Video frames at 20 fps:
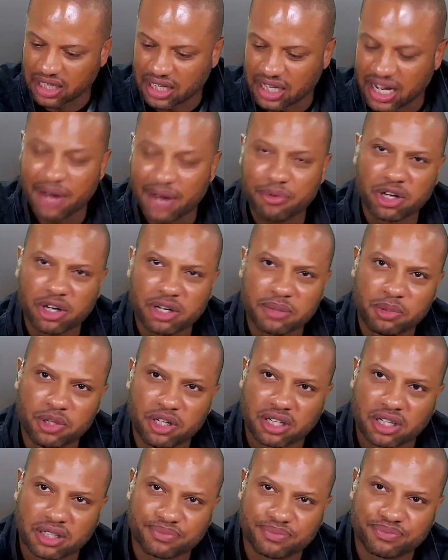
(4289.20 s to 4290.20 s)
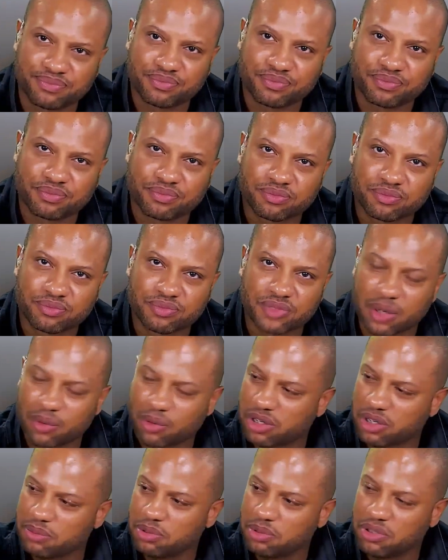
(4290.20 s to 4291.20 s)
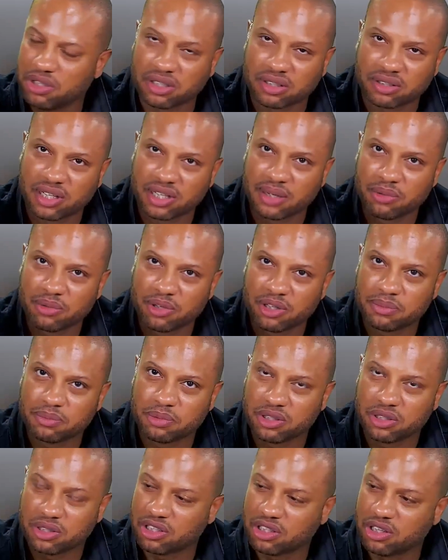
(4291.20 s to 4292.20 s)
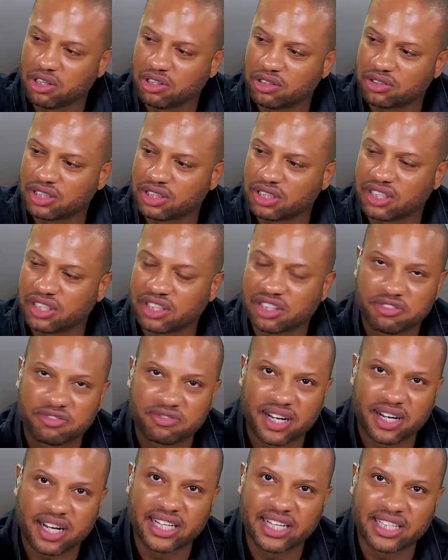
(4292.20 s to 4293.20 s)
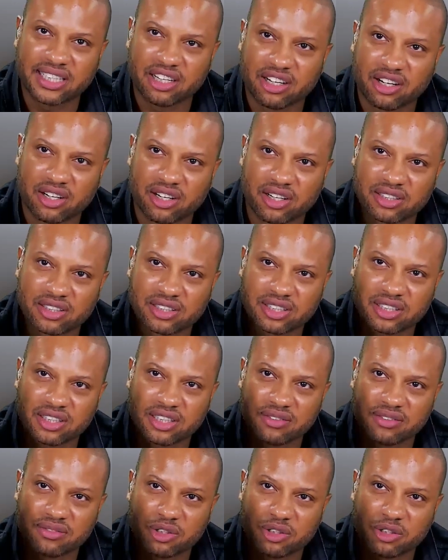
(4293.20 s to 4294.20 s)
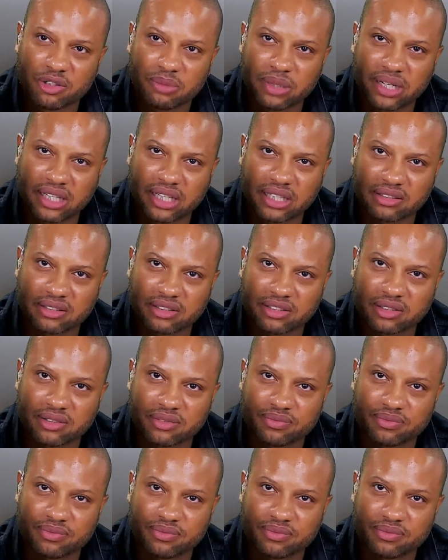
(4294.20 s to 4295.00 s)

I thank wrote a book. You, likewise, I wrote a book. I wrote oh, a book man. called uh, "The Fine Art that. of Romance."